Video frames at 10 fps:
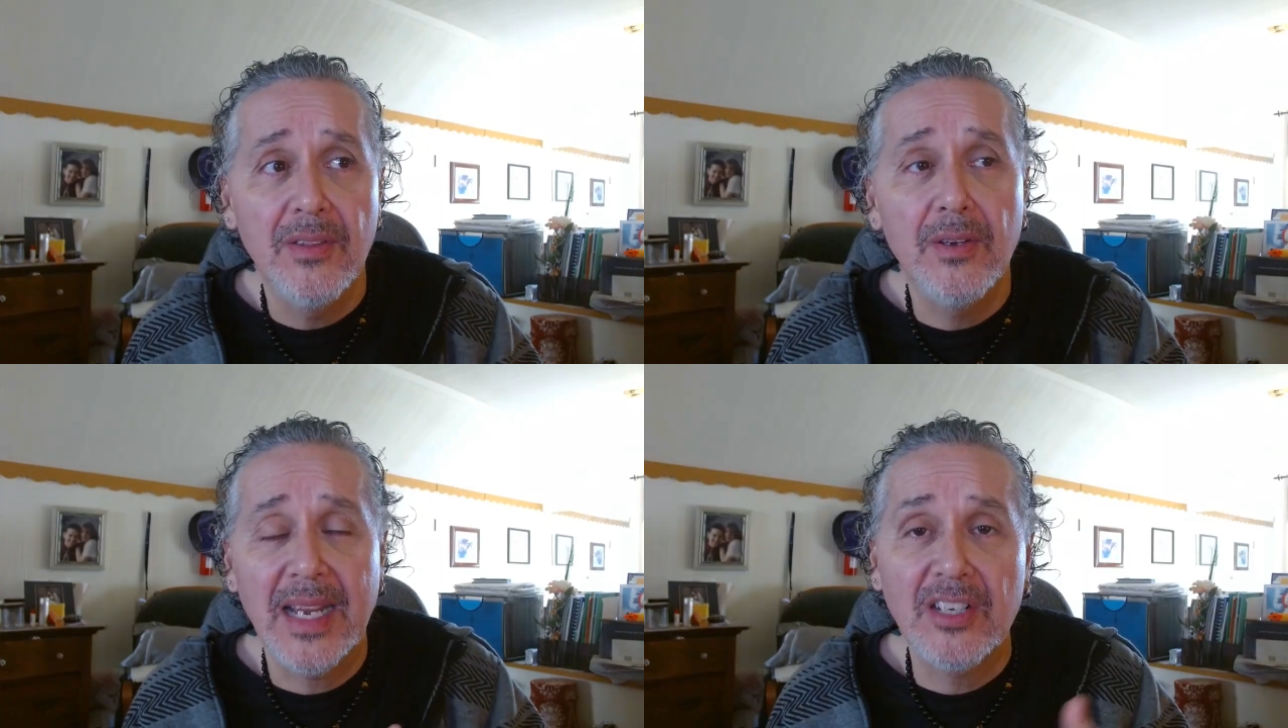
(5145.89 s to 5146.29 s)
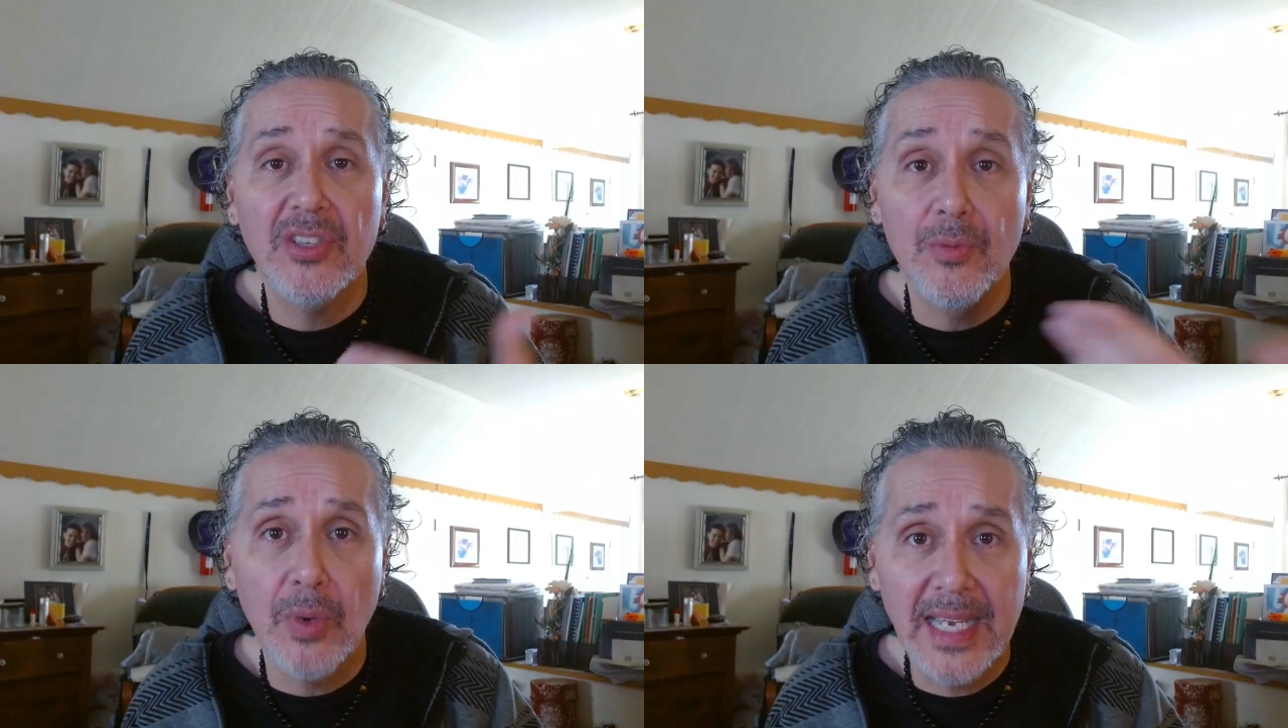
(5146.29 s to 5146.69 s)
They're
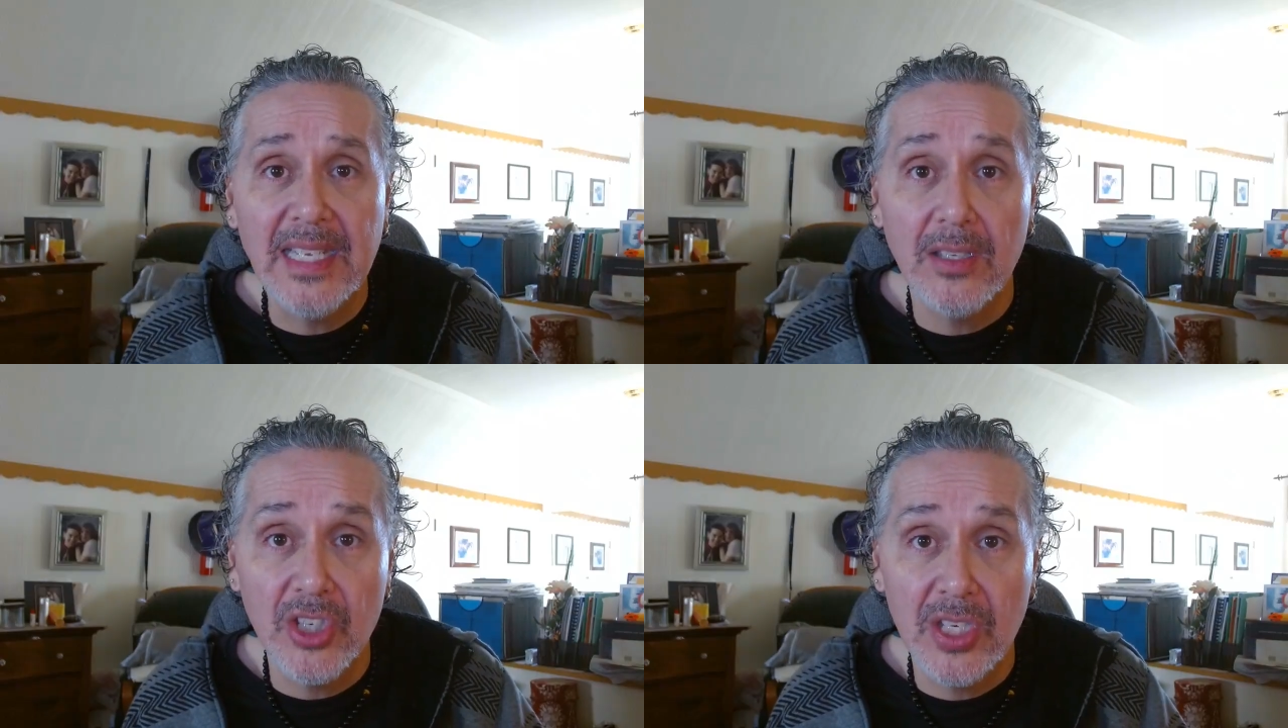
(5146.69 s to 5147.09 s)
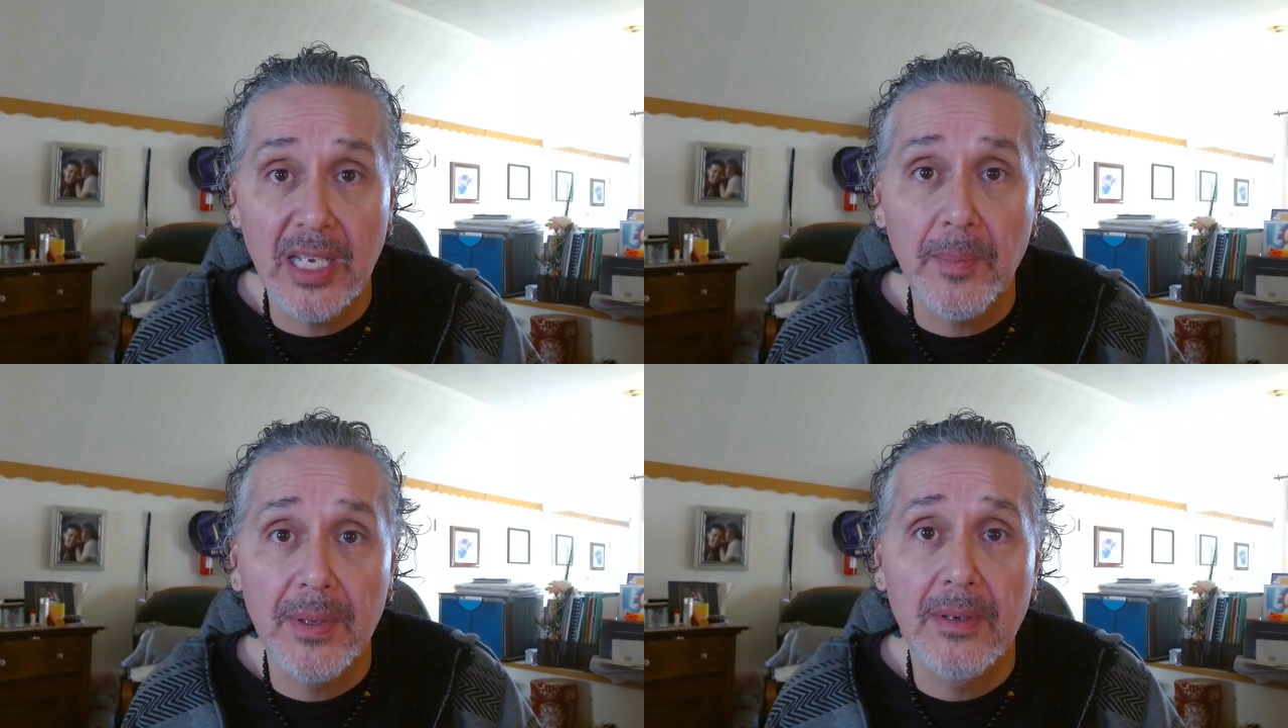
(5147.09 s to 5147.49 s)
actually righting the
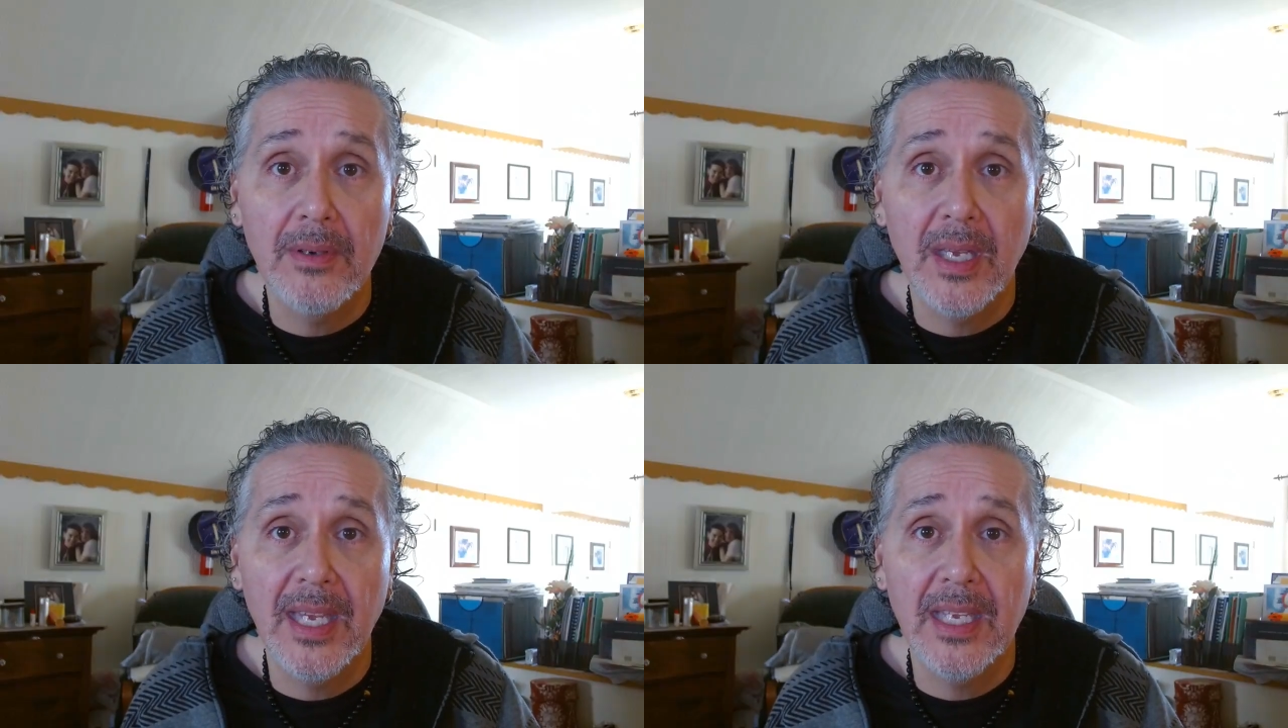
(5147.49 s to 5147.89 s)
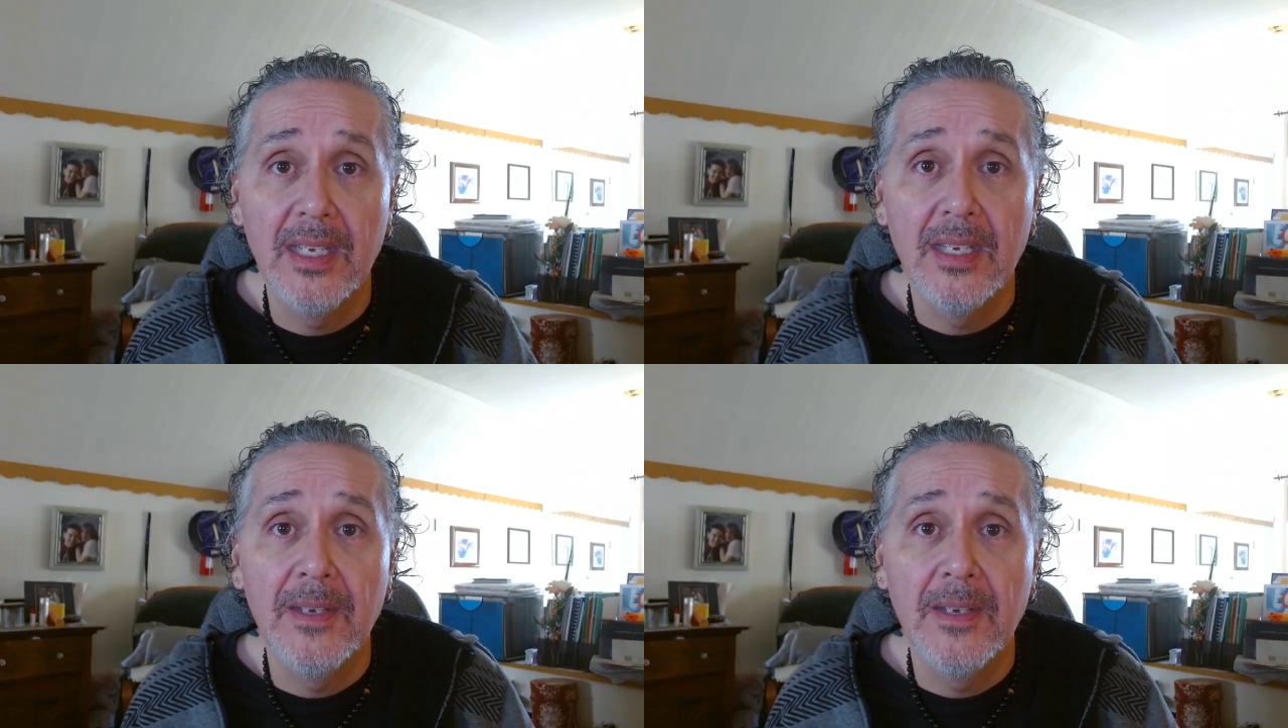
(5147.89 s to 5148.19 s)
ship, okay?